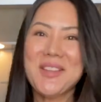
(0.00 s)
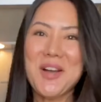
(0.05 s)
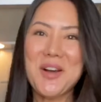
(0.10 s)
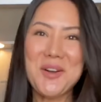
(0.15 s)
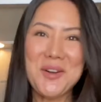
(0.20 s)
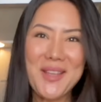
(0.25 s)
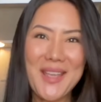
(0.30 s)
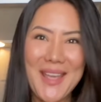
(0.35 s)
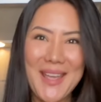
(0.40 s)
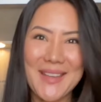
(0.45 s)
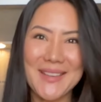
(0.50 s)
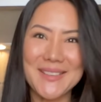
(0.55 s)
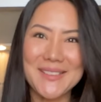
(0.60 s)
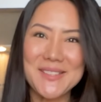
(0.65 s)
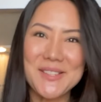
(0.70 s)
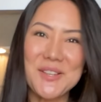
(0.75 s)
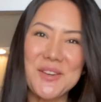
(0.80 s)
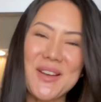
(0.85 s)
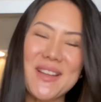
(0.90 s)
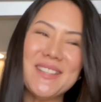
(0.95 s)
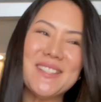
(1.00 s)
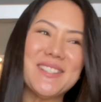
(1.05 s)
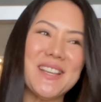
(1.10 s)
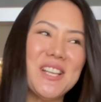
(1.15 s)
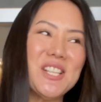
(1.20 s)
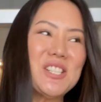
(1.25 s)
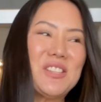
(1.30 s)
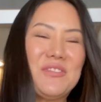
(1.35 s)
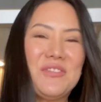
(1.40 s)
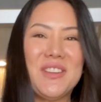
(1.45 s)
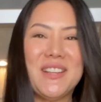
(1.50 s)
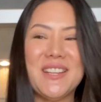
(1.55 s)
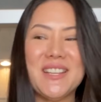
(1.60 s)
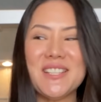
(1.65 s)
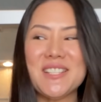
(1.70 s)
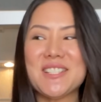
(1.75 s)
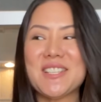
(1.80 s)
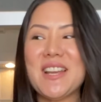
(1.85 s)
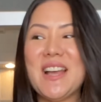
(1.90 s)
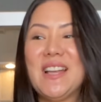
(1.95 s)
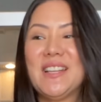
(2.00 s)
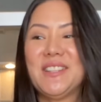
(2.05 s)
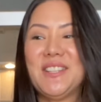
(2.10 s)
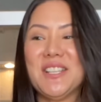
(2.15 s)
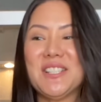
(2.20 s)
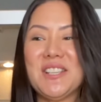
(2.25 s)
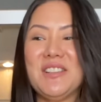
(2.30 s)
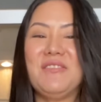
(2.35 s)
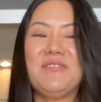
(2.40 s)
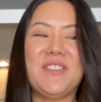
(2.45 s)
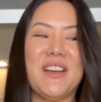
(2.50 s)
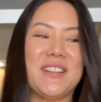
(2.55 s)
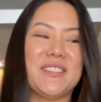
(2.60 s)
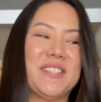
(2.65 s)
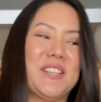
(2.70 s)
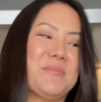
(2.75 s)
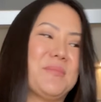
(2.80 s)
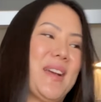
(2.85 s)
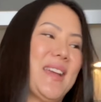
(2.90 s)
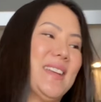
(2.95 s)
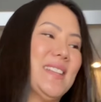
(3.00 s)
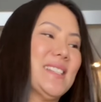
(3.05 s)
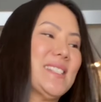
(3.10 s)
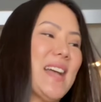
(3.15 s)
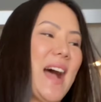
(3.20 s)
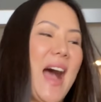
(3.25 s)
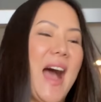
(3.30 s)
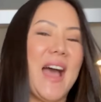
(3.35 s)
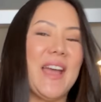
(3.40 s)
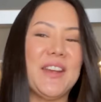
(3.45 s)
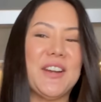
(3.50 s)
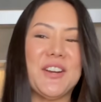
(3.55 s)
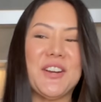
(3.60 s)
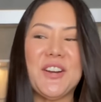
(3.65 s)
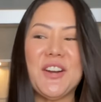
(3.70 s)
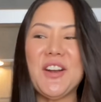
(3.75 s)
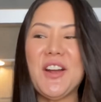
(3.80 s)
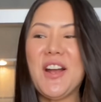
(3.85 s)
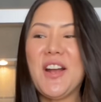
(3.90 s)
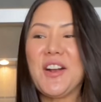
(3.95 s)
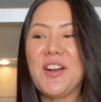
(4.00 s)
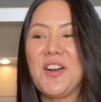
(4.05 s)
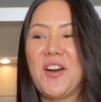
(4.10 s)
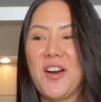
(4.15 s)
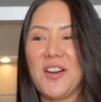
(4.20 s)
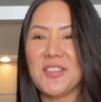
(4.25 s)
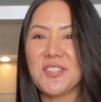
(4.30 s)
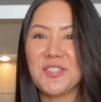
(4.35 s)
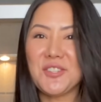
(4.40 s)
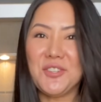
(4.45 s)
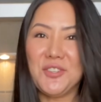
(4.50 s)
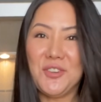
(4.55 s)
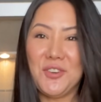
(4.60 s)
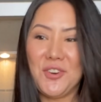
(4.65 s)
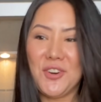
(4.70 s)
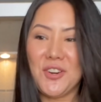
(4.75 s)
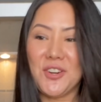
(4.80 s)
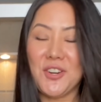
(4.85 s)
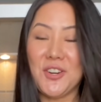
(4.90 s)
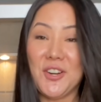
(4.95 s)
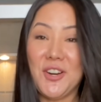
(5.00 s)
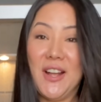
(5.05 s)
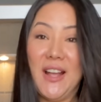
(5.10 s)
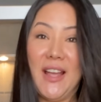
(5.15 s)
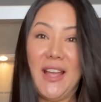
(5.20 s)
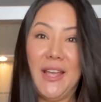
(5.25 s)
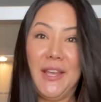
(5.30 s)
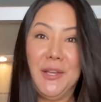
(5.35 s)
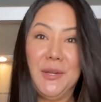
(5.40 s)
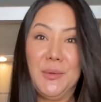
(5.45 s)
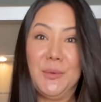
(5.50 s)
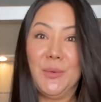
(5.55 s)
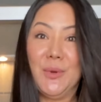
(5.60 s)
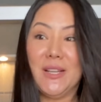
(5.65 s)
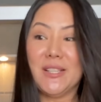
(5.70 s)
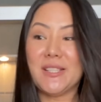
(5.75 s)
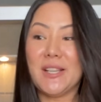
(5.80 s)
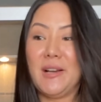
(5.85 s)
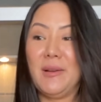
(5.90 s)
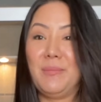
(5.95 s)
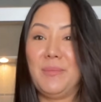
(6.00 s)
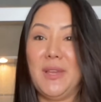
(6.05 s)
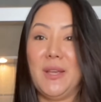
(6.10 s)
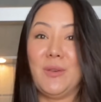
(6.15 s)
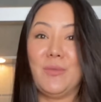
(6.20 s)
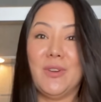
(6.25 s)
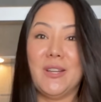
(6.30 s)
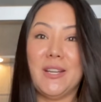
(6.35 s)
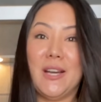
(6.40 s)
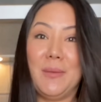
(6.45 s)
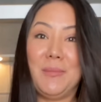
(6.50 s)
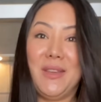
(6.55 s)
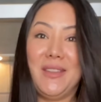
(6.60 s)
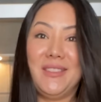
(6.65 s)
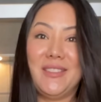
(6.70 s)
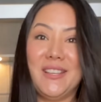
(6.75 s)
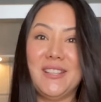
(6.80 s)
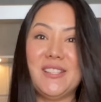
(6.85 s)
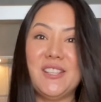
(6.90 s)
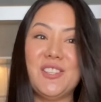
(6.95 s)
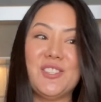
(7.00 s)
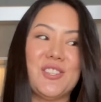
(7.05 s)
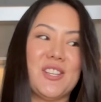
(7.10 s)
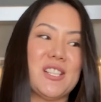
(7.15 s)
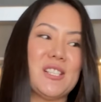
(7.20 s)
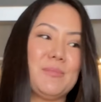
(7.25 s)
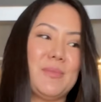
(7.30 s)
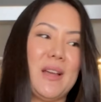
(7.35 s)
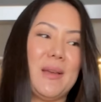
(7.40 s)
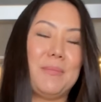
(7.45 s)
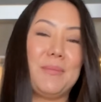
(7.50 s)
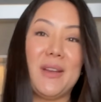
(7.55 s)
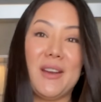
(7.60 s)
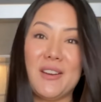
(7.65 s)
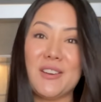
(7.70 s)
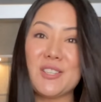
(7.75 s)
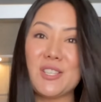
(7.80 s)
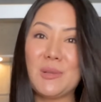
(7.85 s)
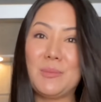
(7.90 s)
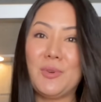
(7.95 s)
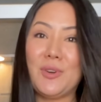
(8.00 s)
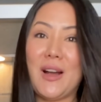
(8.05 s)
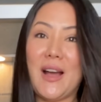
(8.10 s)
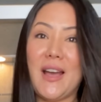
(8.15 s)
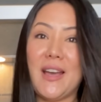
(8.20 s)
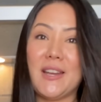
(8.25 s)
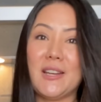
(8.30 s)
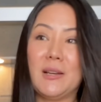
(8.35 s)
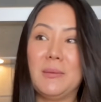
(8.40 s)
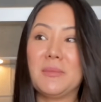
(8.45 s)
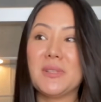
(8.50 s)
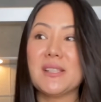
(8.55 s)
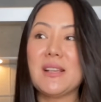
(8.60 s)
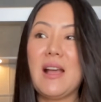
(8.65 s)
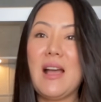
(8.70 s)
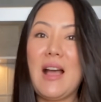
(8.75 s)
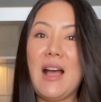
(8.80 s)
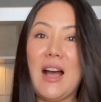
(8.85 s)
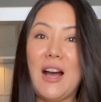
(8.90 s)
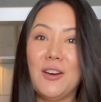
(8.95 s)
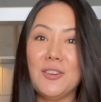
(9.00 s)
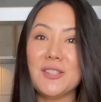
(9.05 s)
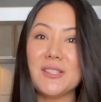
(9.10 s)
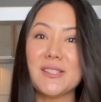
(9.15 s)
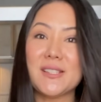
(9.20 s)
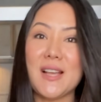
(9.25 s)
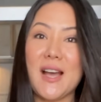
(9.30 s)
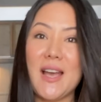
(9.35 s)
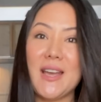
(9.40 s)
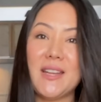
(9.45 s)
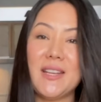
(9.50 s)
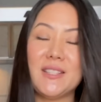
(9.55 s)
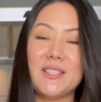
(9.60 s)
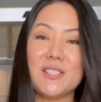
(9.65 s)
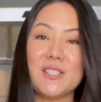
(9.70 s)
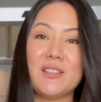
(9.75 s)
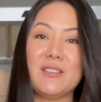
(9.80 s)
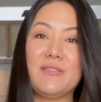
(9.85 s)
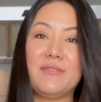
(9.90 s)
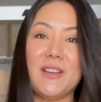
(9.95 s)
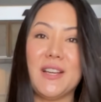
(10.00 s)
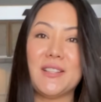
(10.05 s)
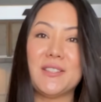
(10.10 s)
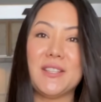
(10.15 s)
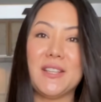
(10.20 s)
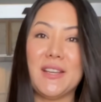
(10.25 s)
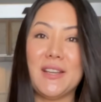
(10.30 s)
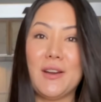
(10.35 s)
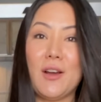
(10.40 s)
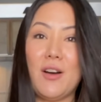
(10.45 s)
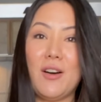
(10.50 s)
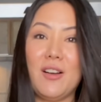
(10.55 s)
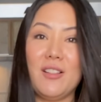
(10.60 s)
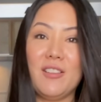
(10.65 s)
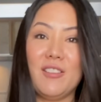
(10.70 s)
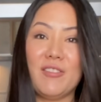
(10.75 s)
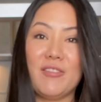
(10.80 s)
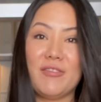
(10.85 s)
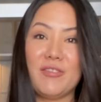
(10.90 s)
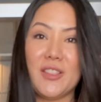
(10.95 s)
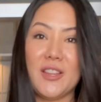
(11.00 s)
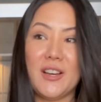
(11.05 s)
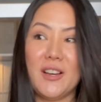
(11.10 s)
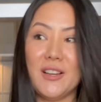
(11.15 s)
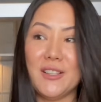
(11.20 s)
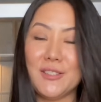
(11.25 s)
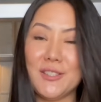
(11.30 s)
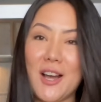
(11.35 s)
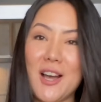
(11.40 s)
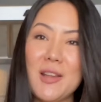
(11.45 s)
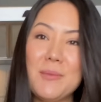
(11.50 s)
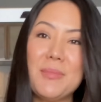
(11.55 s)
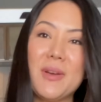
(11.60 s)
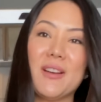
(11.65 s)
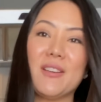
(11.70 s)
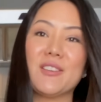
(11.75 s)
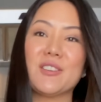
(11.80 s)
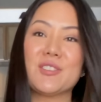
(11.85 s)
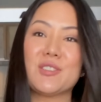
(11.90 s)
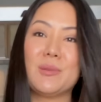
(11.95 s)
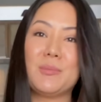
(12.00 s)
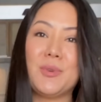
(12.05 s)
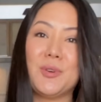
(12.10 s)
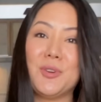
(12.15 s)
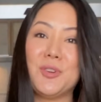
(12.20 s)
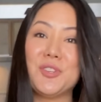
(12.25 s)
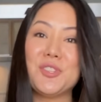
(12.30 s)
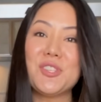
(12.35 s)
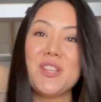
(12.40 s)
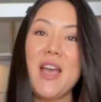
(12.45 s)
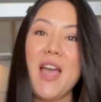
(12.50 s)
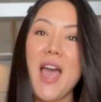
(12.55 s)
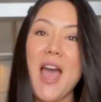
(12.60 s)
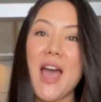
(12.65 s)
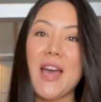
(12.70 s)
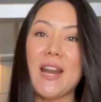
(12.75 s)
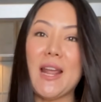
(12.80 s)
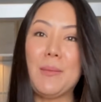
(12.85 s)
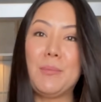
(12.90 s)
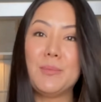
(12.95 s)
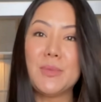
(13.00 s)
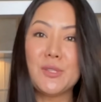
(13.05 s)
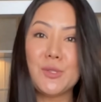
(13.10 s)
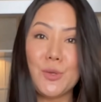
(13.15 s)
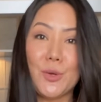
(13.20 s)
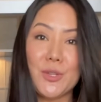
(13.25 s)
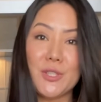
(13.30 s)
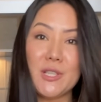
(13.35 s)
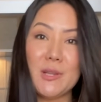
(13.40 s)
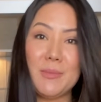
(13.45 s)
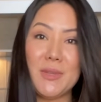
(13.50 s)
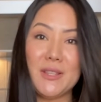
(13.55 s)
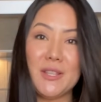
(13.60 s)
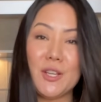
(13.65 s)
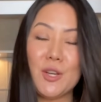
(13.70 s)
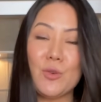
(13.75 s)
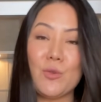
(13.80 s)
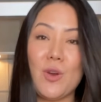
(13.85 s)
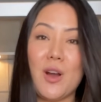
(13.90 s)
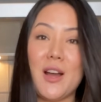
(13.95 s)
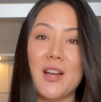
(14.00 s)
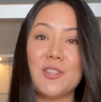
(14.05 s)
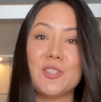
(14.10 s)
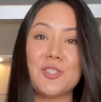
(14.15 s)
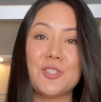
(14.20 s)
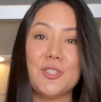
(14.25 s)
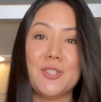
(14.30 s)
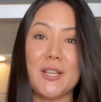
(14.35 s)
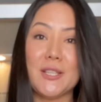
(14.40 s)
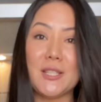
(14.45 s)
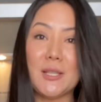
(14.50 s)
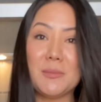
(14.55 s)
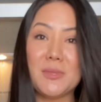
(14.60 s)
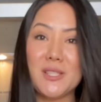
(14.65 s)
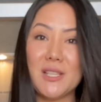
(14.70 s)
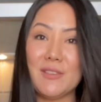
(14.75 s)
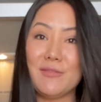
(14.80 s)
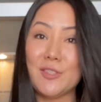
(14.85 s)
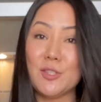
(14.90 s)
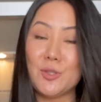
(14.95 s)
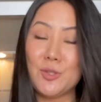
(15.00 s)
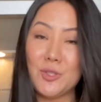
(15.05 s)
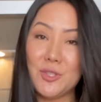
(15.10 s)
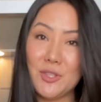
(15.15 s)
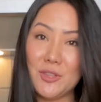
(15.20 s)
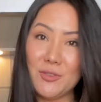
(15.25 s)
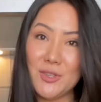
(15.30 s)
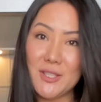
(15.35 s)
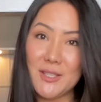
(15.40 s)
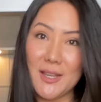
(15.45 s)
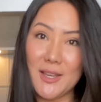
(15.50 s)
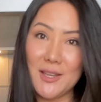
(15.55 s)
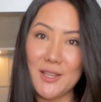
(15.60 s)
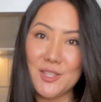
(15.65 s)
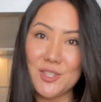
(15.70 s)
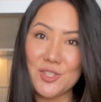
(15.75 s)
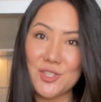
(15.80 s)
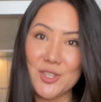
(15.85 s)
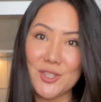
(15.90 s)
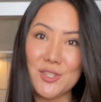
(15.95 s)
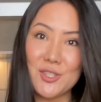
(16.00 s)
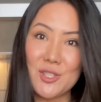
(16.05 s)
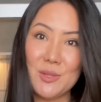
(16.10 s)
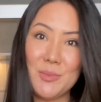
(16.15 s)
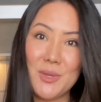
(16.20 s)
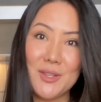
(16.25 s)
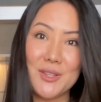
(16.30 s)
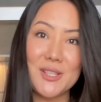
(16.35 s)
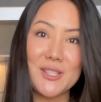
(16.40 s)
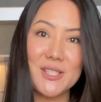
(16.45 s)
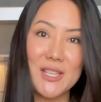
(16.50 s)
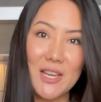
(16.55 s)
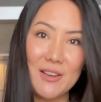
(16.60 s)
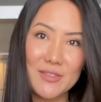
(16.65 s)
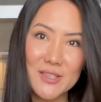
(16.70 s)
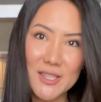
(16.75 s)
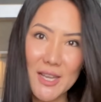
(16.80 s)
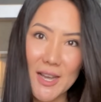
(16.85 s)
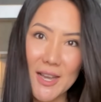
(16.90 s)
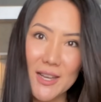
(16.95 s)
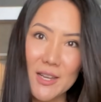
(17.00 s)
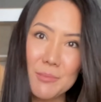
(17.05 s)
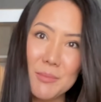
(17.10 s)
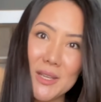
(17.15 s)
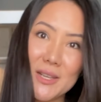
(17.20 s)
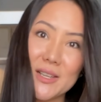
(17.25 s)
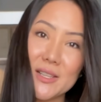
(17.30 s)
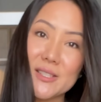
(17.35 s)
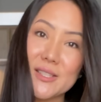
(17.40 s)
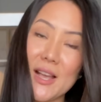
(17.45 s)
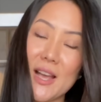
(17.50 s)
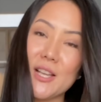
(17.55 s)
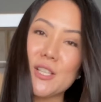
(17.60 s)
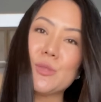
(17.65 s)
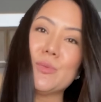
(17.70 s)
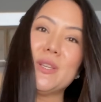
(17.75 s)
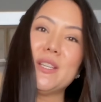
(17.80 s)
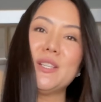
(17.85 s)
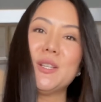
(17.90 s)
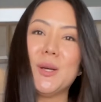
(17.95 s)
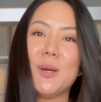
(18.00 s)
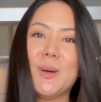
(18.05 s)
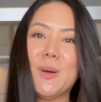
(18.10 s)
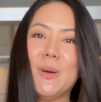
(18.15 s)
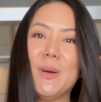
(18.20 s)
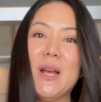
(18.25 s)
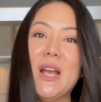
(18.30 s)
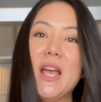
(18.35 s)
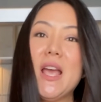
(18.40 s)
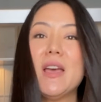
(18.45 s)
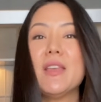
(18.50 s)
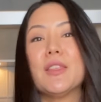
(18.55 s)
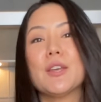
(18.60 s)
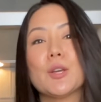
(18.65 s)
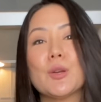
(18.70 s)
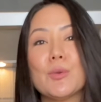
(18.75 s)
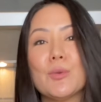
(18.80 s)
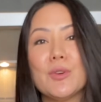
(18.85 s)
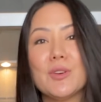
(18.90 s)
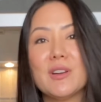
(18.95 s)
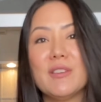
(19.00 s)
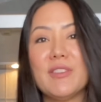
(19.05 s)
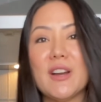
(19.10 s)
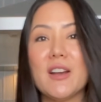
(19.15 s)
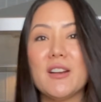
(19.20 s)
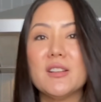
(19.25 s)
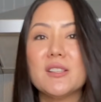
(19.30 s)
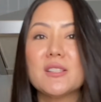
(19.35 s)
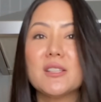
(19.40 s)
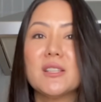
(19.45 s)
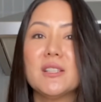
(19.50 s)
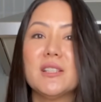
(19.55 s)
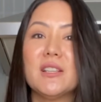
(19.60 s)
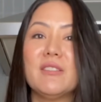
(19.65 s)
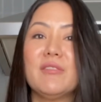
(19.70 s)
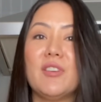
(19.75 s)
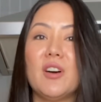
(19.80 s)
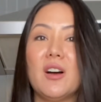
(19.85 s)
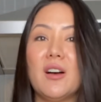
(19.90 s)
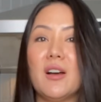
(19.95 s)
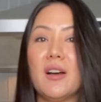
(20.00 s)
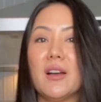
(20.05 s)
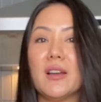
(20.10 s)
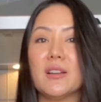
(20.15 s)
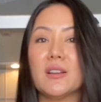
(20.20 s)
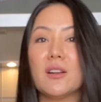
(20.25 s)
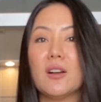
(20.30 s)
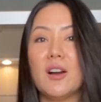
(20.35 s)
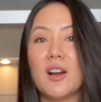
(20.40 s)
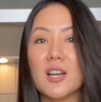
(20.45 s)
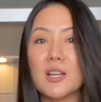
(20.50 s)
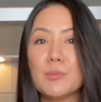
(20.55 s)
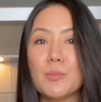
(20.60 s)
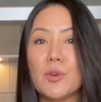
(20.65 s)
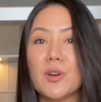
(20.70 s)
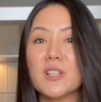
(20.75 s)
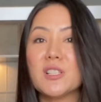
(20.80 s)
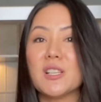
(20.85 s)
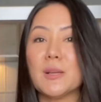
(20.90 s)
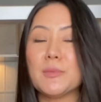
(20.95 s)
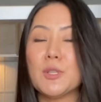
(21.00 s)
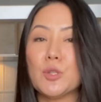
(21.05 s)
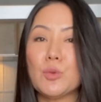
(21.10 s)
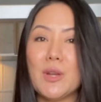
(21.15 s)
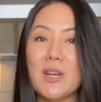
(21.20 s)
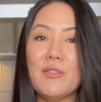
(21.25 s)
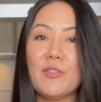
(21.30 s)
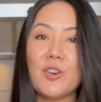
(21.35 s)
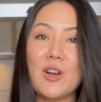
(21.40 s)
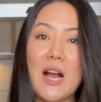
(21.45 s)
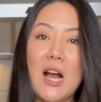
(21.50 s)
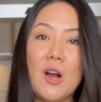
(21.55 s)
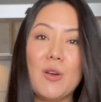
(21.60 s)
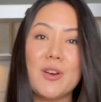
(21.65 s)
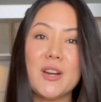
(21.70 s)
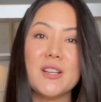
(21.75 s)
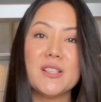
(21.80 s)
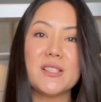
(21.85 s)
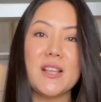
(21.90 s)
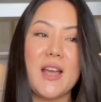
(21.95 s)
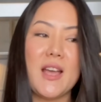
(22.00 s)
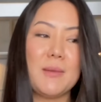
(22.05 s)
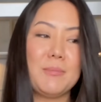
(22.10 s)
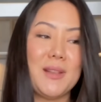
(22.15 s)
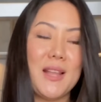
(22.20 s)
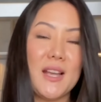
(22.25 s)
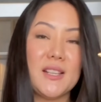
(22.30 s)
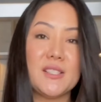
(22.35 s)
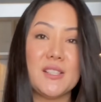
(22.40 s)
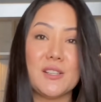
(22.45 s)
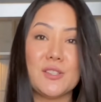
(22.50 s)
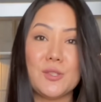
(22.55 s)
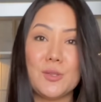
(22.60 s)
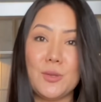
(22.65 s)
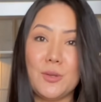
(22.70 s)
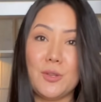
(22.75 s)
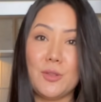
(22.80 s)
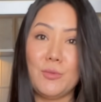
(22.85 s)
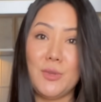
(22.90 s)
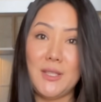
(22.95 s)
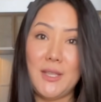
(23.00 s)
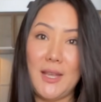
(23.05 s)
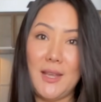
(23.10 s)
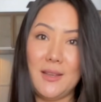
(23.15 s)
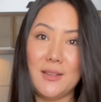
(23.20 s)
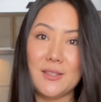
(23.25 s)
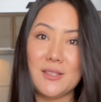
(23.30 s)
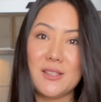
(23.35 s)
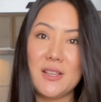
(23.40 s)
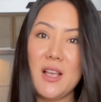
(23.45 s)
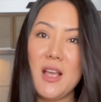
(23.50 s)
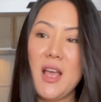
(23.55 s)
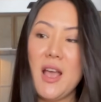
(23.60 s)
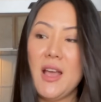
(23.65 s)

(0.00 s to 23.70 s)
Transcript: Okay, so I just finished disinfecting my entire Costco order. It was a big one. I mean, this is just my perishable items. Outside, I disinfected all of the non-perishables and I stored them in the garage to let them sit for 2 to 3 days just to be on the safe side, because as we know, the coronavirus can live on cardboards up to 24 hours and plastics 2 to 3 days.